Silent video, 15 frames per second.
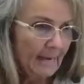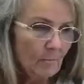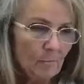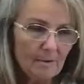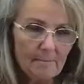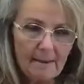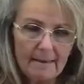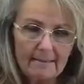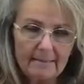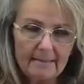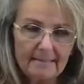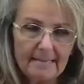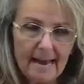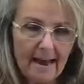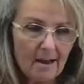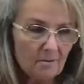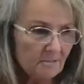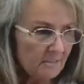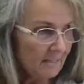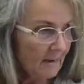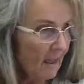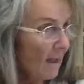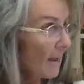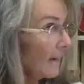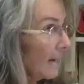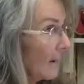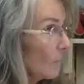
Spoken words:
and we made this house tonight,